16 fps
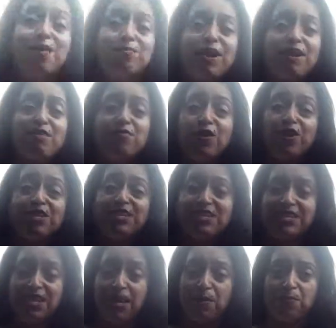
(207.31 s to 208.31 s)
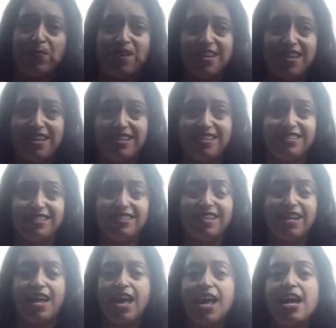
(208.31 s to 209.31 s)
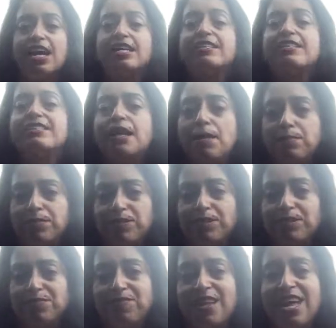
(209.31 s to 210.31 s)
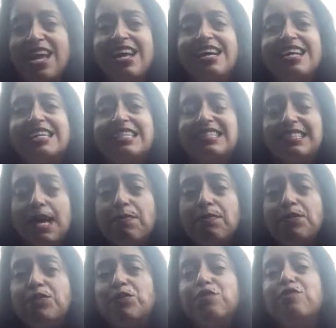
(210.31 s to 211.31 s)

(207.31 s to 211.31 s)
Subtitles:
My first tip is accept. Accept your